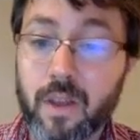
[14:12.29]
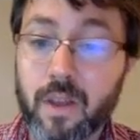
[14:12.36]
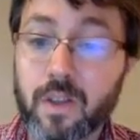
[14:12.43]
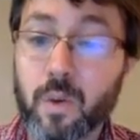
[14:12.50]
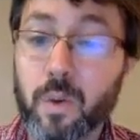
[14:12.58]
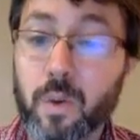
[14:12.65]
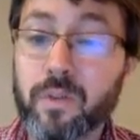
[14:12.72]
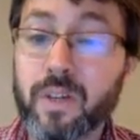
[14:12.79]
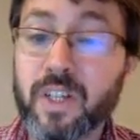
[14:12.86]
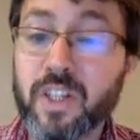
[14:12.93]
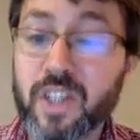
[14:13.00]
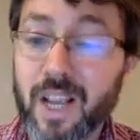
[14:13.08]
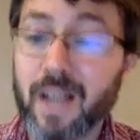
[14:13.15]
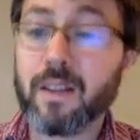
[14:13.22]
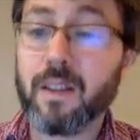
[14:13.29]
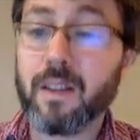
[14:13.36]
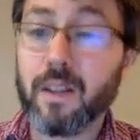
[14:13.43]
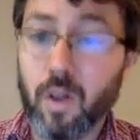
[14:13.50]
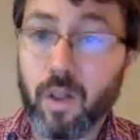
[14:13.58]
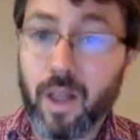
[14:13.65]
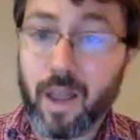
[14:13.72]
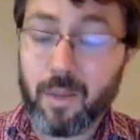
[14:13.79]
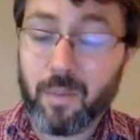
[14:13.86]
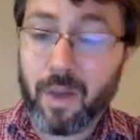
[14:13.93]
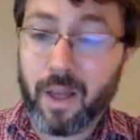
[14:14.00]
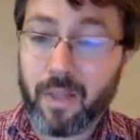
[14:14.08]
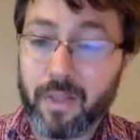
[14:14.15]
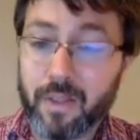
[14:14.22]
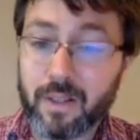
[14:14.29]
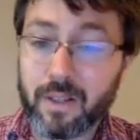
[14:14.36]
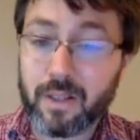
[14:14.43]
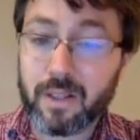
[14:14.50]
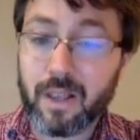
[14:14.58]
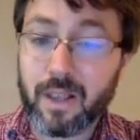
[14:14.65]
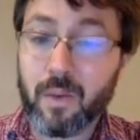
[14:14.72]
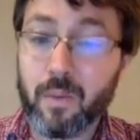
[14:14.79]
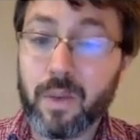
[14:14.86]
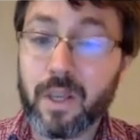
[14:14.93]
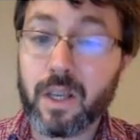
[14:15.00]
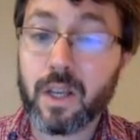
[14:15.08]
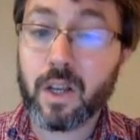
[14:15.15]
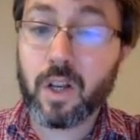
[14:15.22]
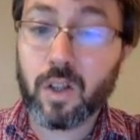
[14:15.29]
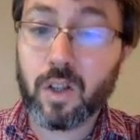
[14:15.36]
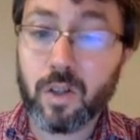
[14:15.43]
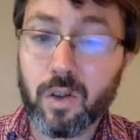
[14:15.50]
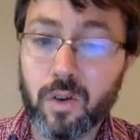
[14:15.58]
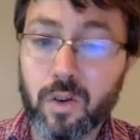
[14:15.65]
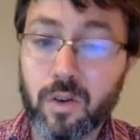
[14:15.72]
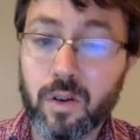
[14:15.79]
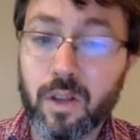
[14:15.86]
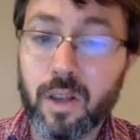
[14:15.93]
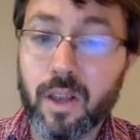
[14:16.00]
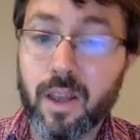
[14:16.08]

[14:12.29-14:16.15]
So we reject the null hypothesis and we conclude